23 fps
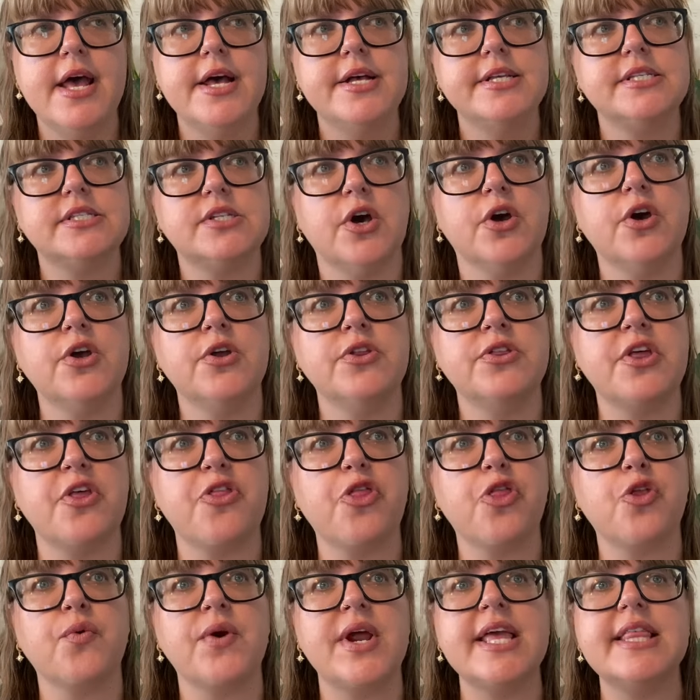So the
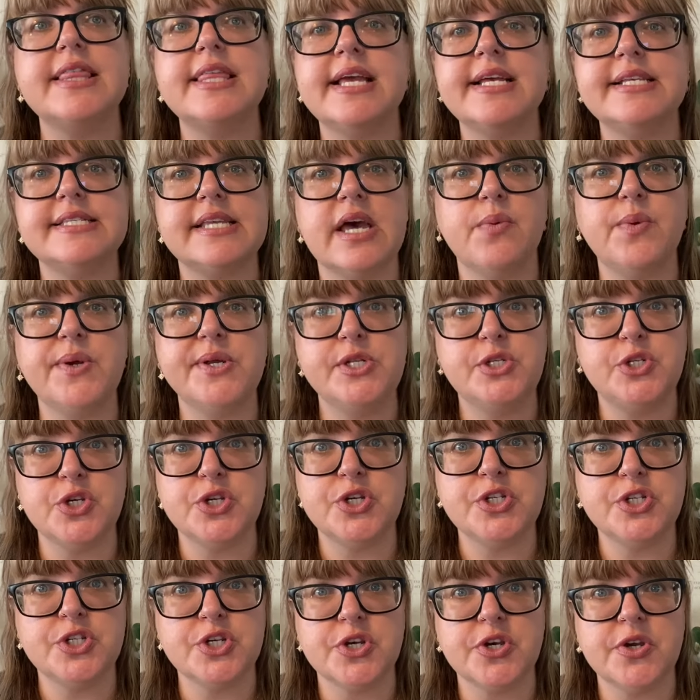3 things that we
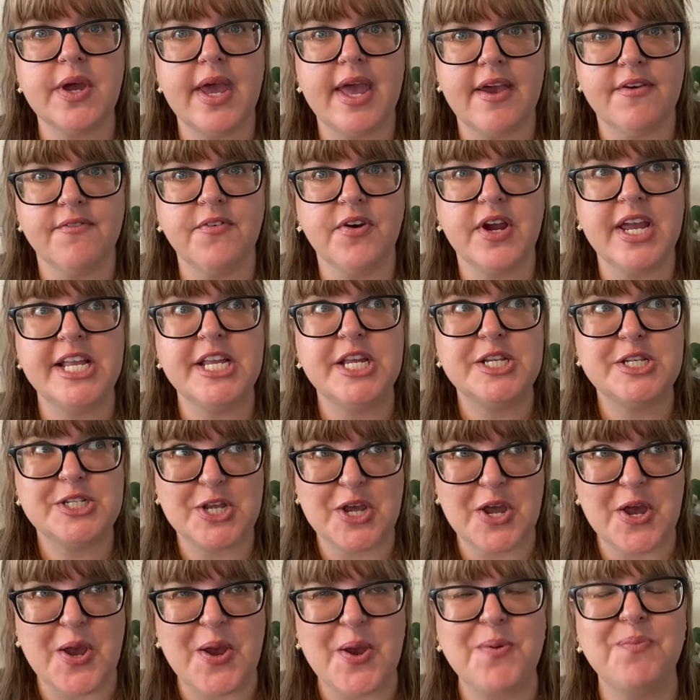do every
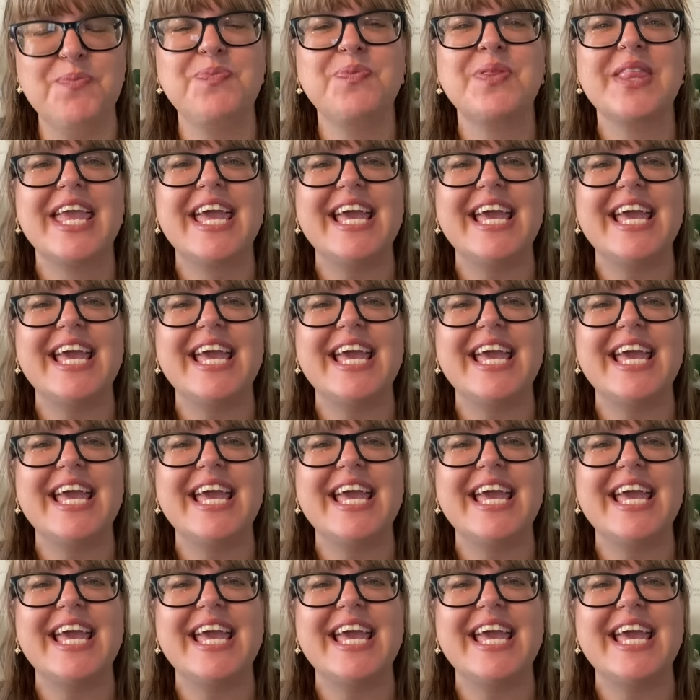term